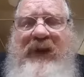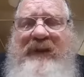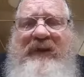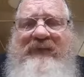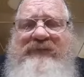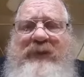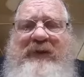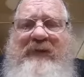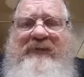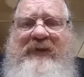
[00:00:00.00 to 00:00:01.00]
against
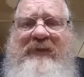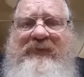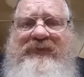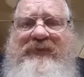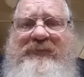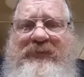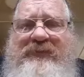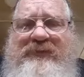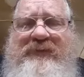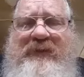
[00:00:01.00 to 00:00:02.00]
whatever levels of
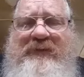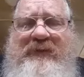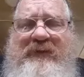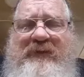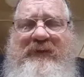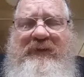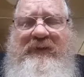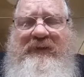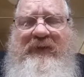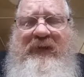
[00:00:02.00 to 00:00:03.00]
abuse that
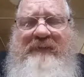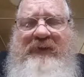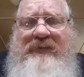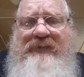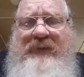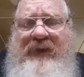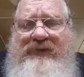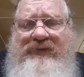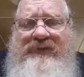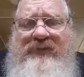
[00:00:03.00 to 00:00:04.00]
that have been
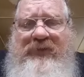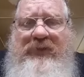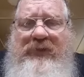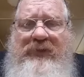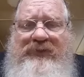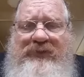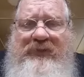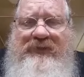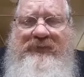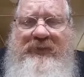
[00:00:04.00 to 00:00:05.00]
arranged for her to
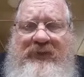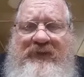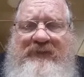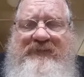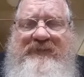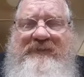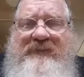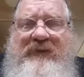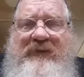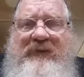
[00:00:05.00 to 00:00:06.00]
experience.
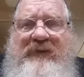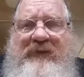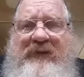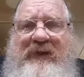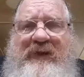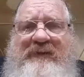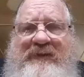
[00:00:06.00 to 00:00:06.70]
And